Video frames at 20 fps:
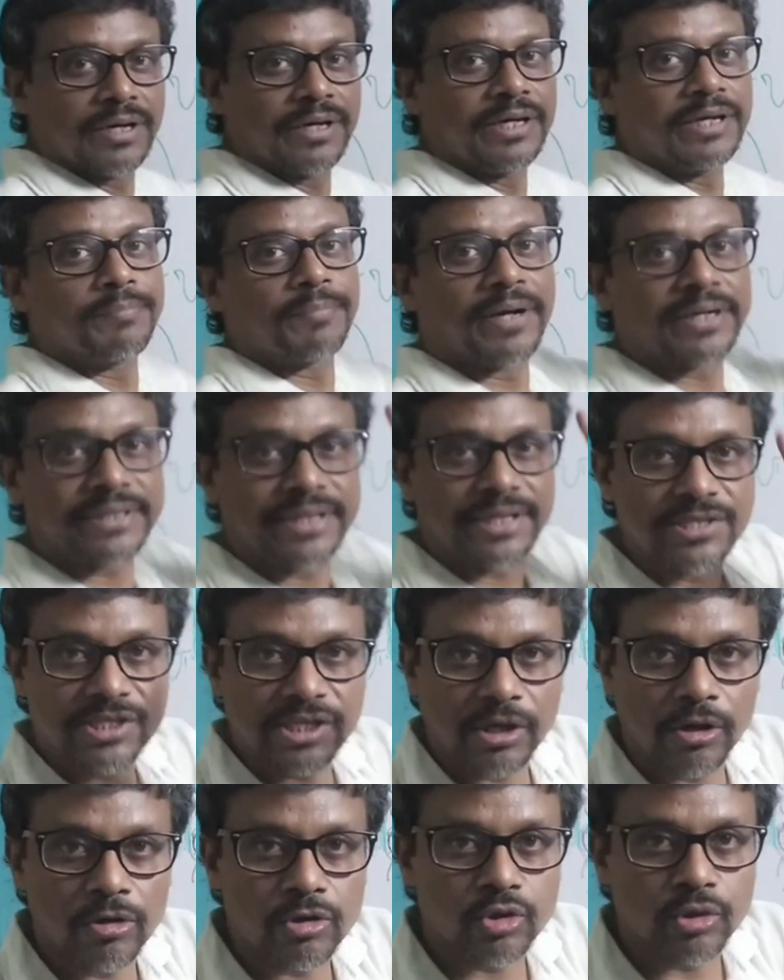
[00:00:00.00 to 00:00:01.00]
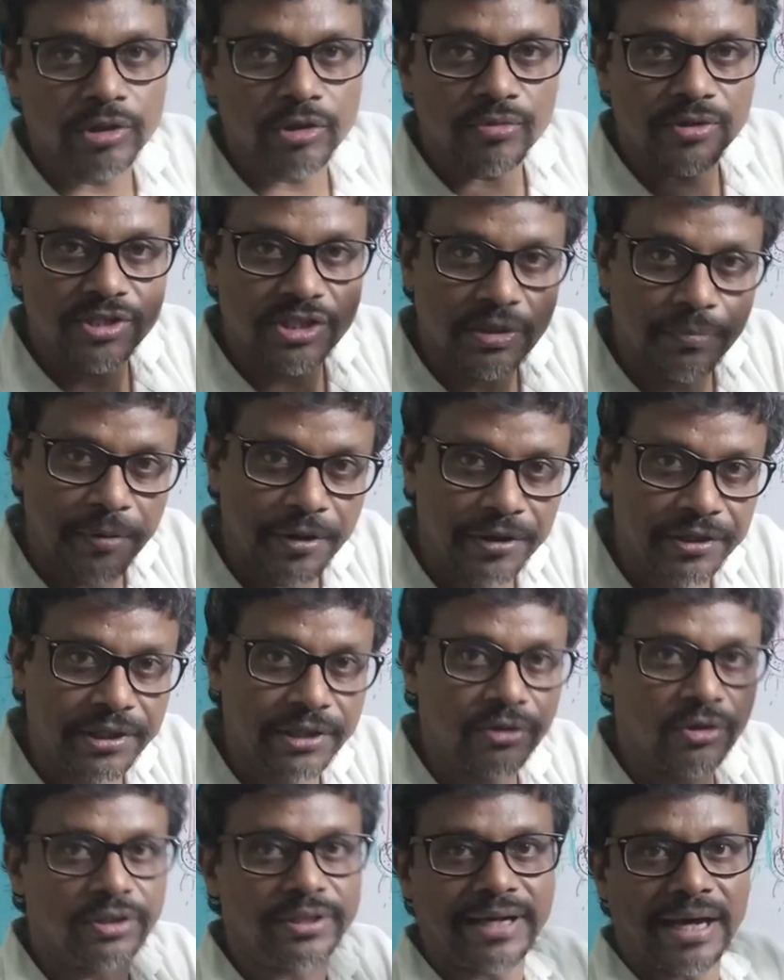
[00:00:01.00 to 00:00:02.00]
In Merkensia also it was
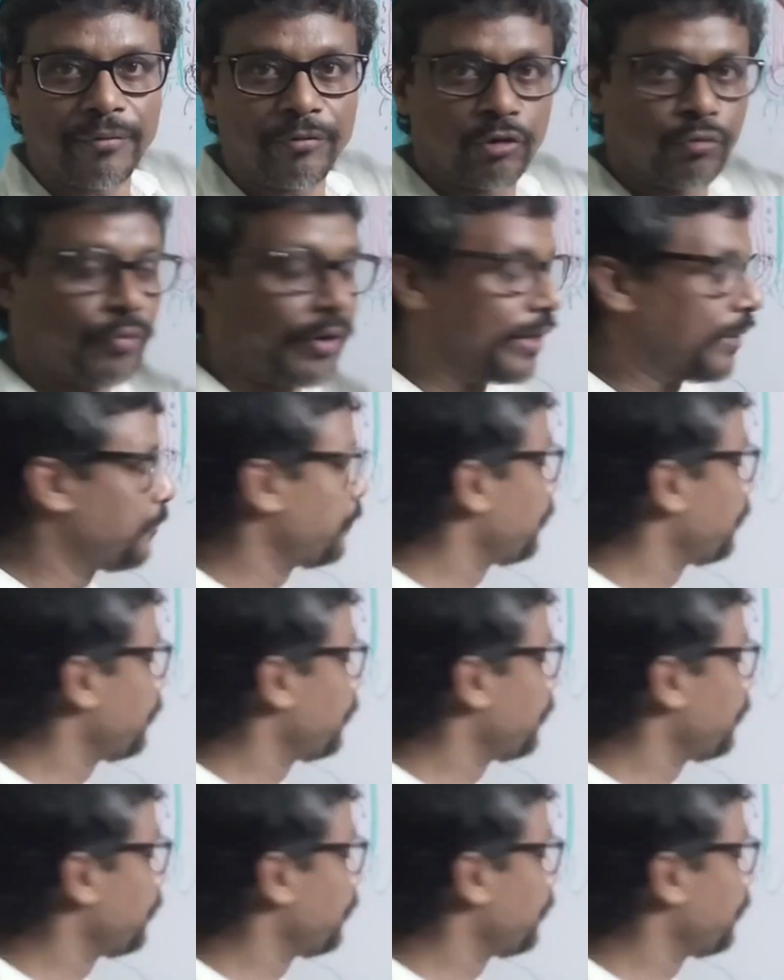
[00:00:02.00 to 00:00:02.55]
dependent on the gametophyte.